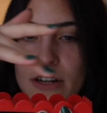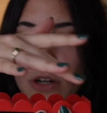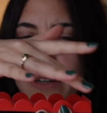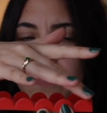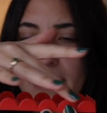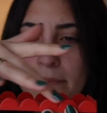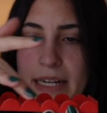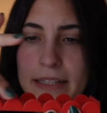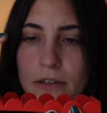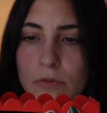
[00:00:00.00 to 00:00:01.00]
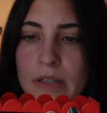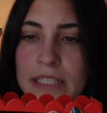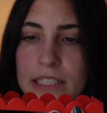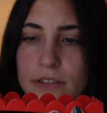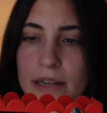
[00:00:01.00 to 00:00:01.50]
I don't know if I made it in
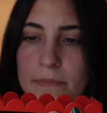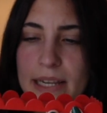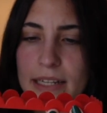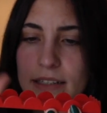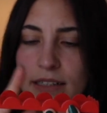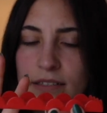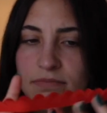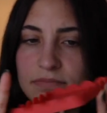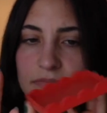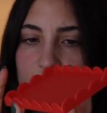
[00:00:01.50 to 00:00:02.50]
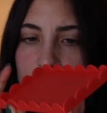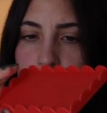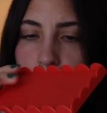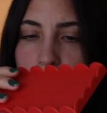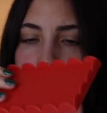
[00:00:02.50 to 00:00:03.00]
once or I made it in
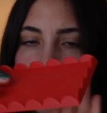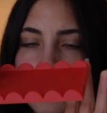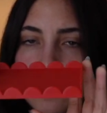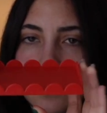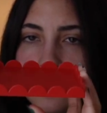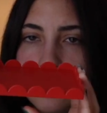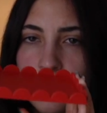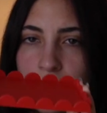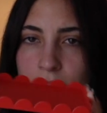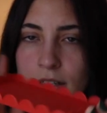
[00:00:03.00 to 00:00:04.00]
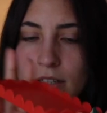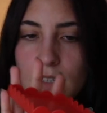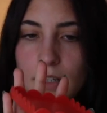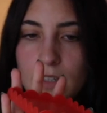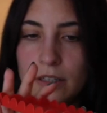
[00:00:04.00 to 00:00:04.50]
4 different
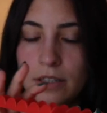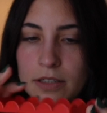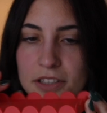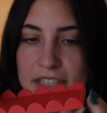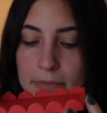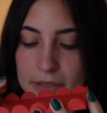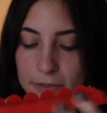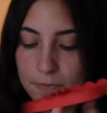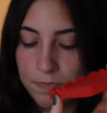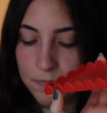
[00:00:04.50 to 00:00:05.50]
steps.